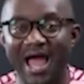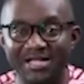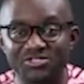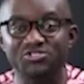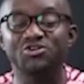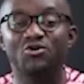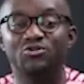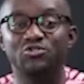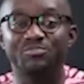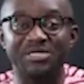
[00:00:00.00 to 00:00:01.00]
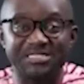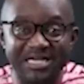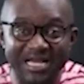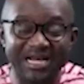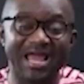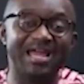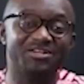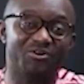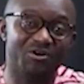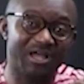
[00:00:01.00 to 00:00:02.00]
And so, to be
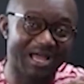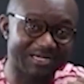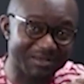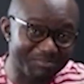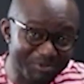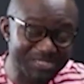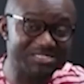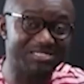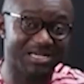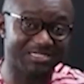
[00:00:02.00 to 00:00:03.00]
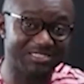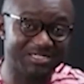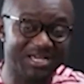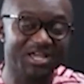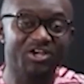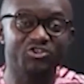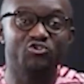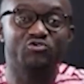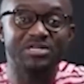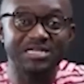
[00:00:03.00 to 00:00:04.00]
declared and a president,
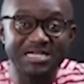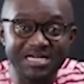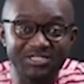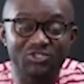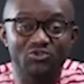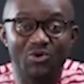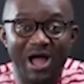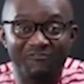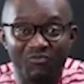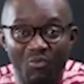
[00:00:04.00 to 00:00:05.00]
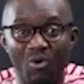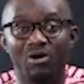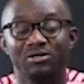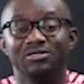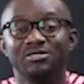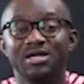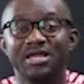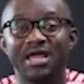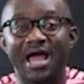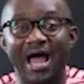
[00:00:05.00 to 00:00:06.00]
you need to have won
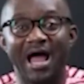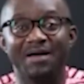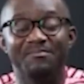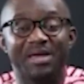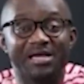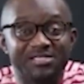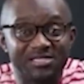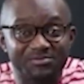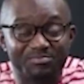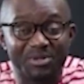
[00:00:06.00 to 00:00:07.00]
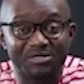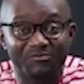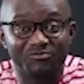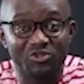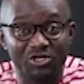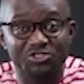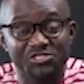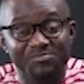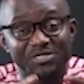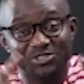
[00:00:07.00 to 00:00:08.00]
not
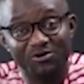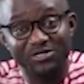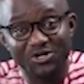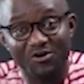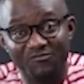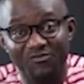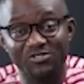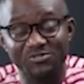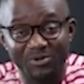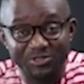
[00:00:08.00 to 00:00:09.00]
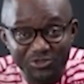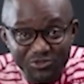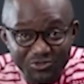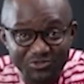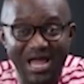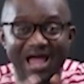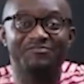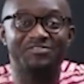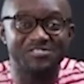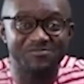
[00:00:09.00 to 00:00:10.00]
just majority of votes, but you should
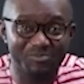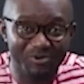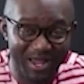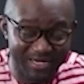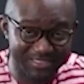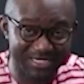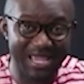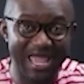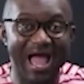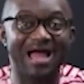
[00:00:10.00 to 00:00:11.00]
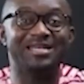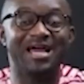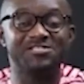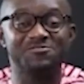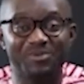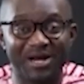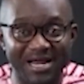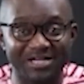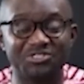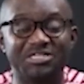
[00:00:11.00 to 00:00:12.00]
have a spread. And that
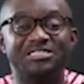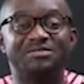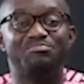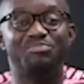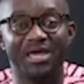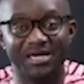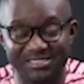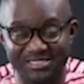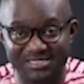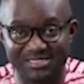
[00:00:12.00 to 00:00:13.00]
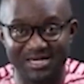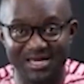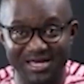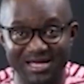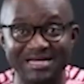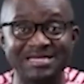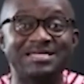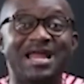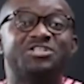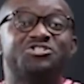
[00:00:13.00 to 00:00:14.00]
spread actually depicts
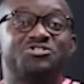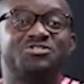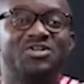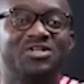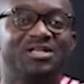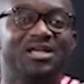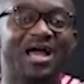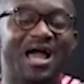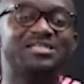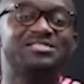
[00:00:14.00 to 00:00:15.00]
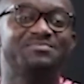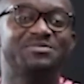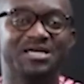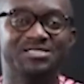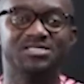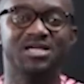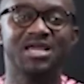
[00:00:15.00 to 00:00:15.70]
national acceptance.